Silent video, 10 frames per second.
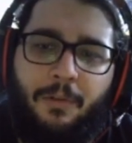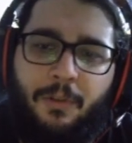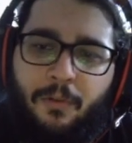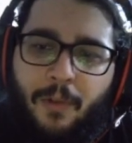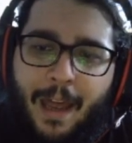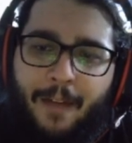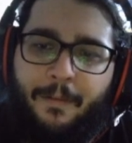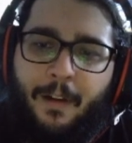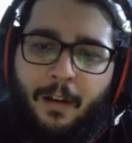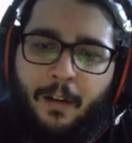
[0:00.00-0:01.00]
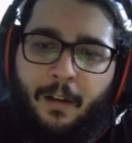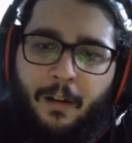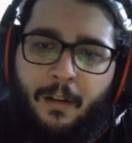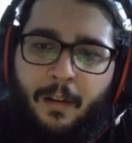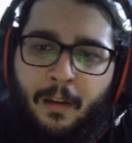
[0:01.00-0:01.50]
you to have
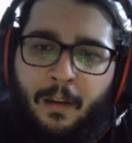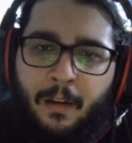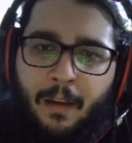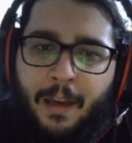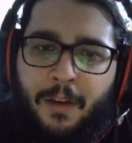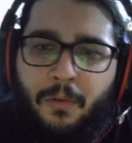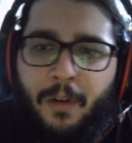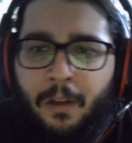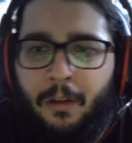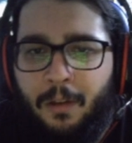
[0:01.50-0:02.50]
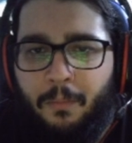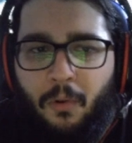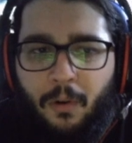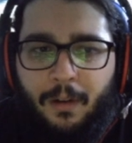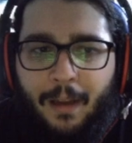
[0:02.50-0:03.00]
a unit on the
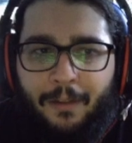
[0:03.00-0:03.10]
board at